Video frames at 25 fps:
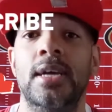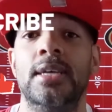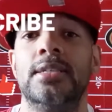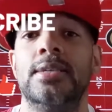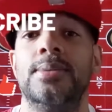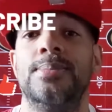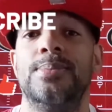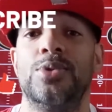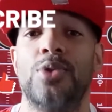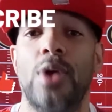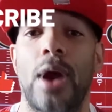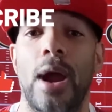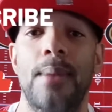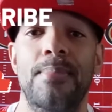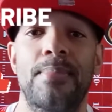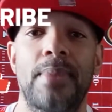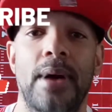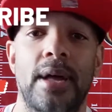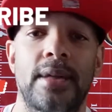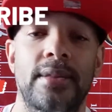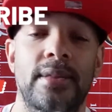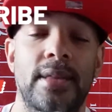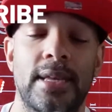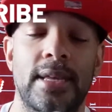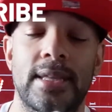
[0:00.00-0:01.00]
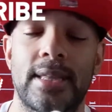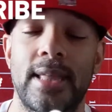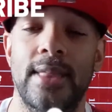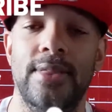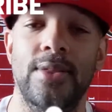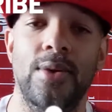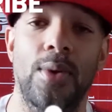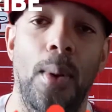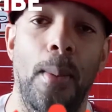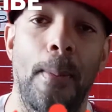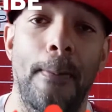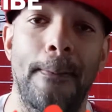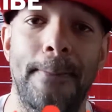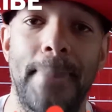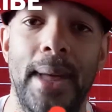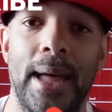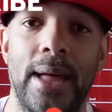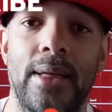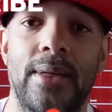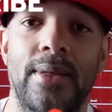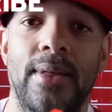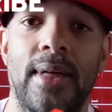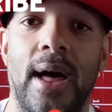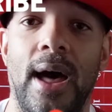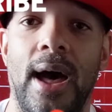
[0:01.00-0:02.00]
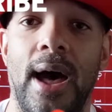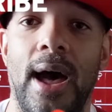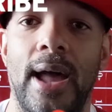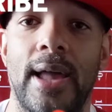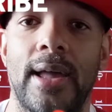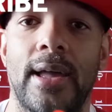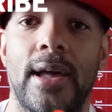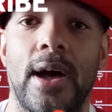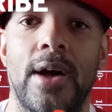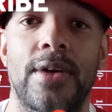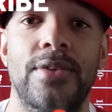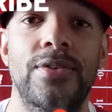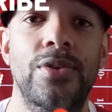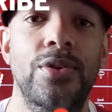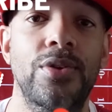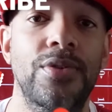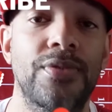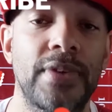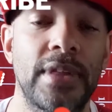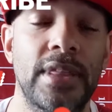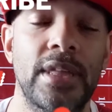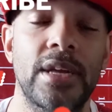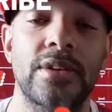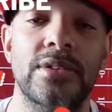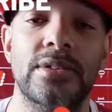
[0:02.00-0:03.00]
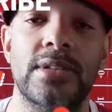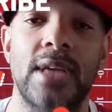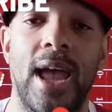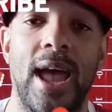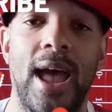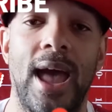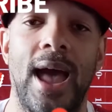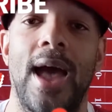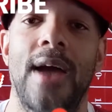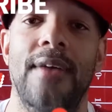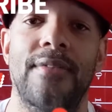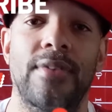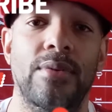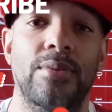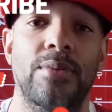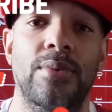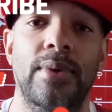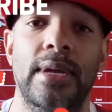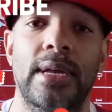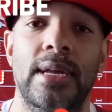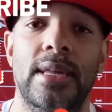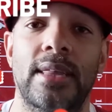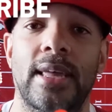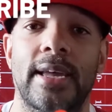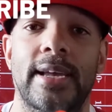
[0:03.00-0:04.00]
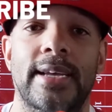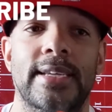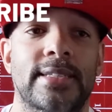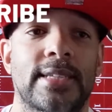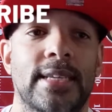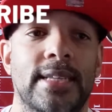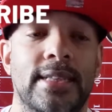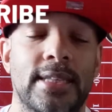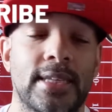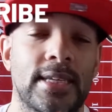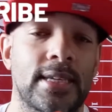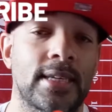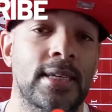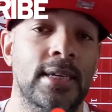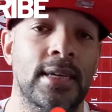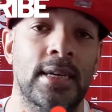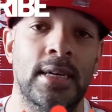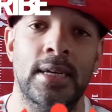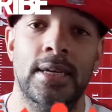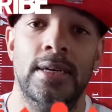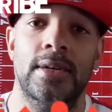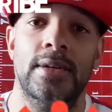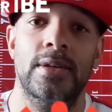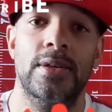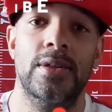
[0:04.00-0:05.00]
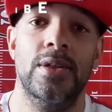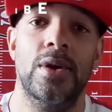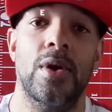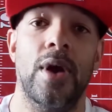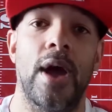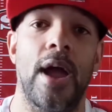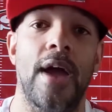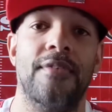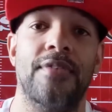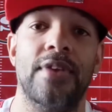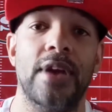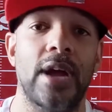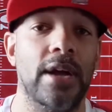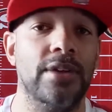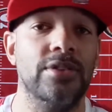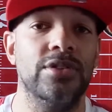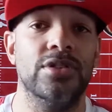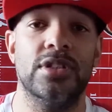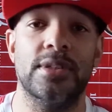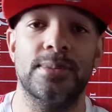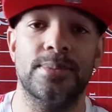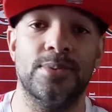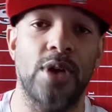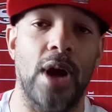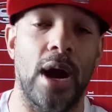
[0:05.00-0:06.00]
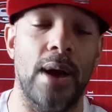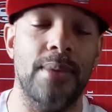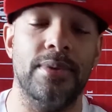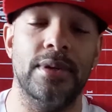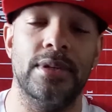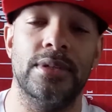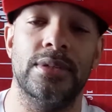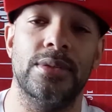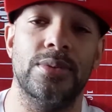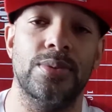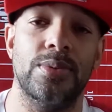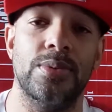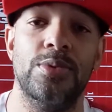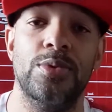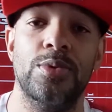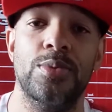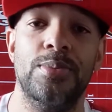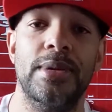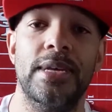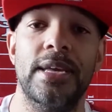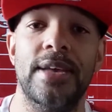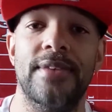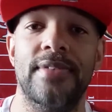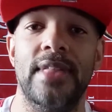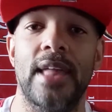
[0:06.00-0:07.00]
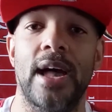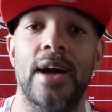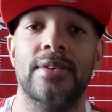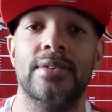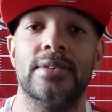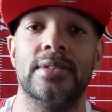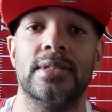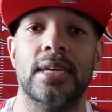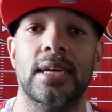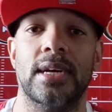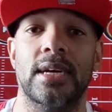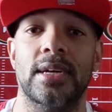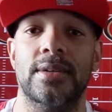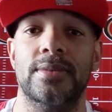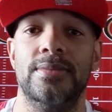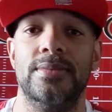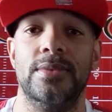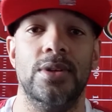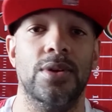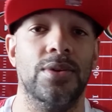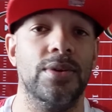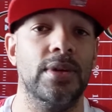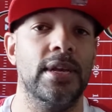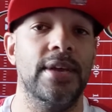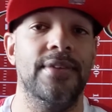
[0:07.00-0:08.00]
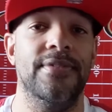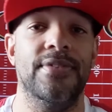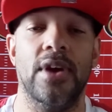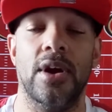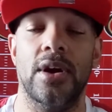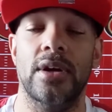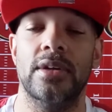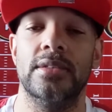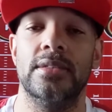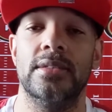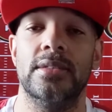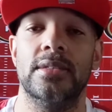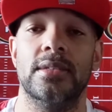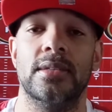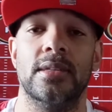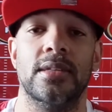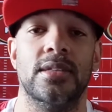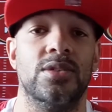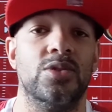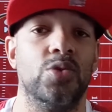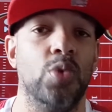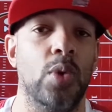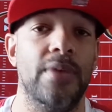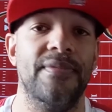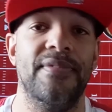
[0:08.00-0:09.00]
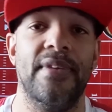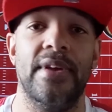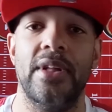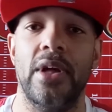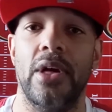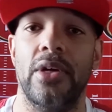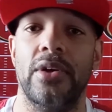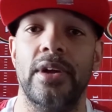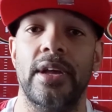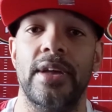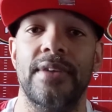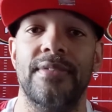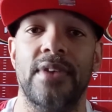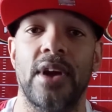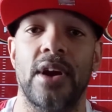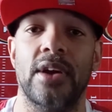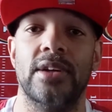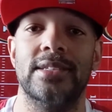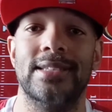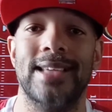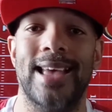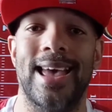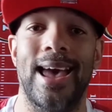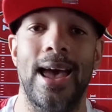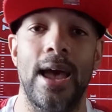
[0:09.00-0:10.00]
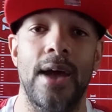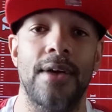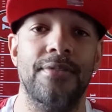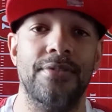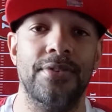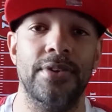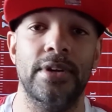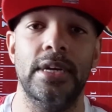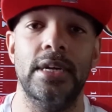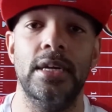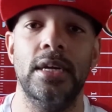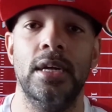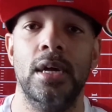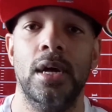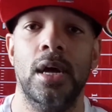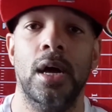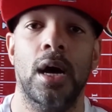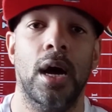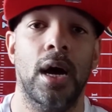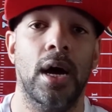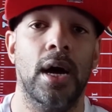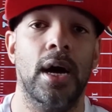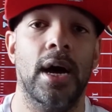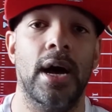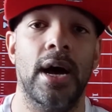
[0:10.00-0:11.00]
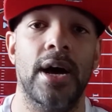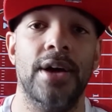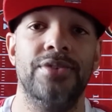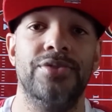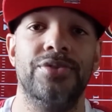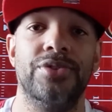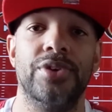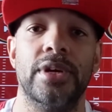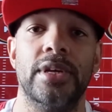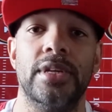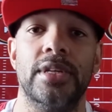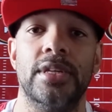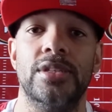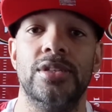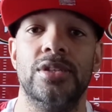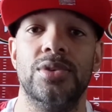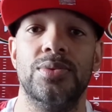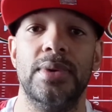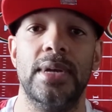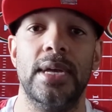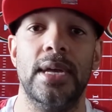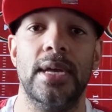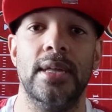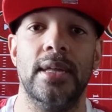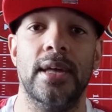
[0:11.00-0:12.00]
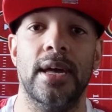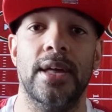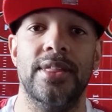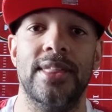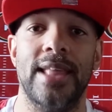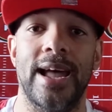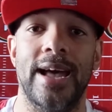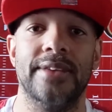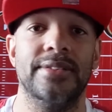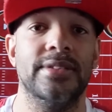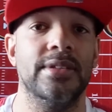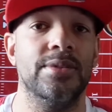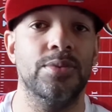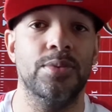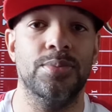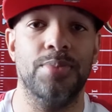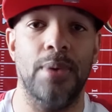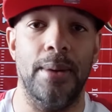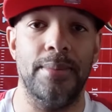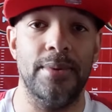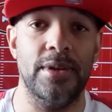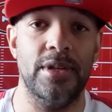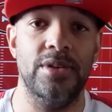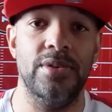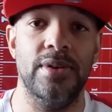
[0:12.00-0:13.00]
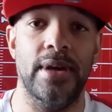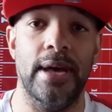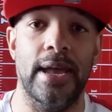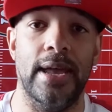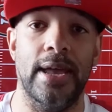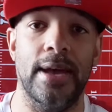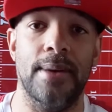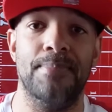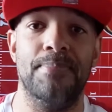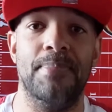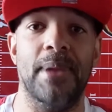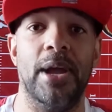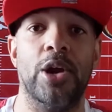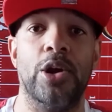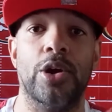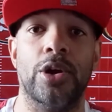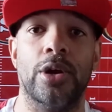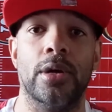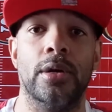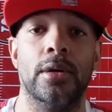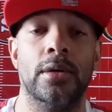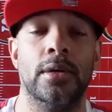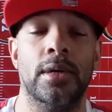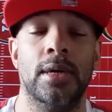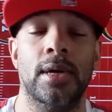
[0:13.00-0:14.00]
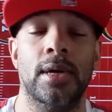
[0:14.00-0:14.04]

subscribe button, hit that little bell icon. New videos every week. Like I said, every 100 subscribers we will be giving out gift cards, $25 gift cards every 100 until we hit 1,000. We'll probably do like a bigger